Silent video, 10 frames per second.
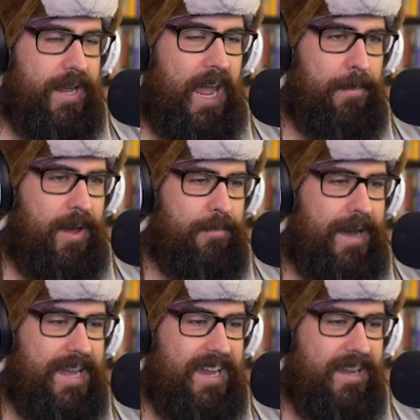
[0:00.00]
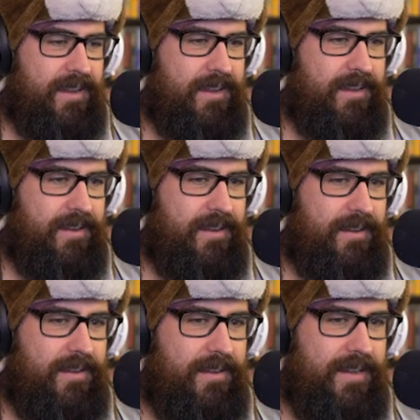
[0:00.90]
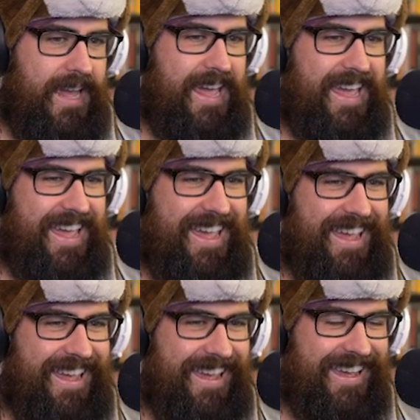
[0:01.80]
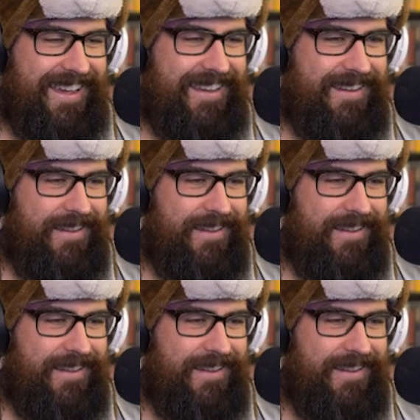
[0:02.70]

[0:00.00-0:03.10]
and came out Maki. Yeah.